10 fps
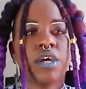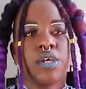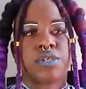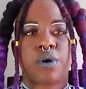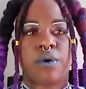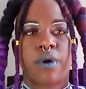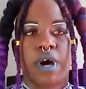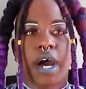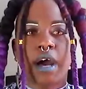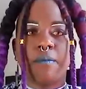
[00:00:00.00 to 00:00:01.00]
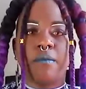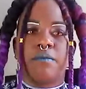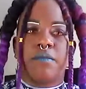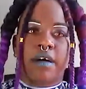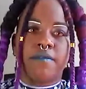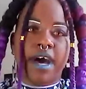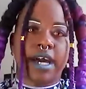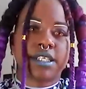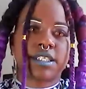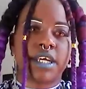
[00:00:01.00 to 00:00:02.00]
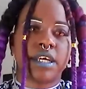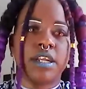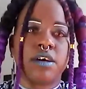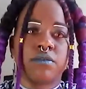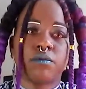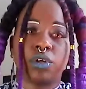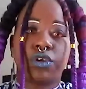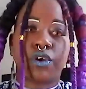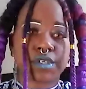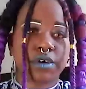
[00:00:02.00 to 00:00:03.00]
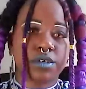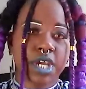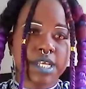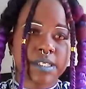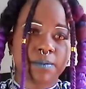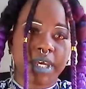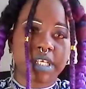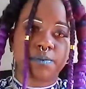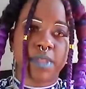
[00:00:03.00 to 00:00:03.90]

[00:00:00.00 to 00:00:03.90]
So Halifax and Nova Scotia has the biggest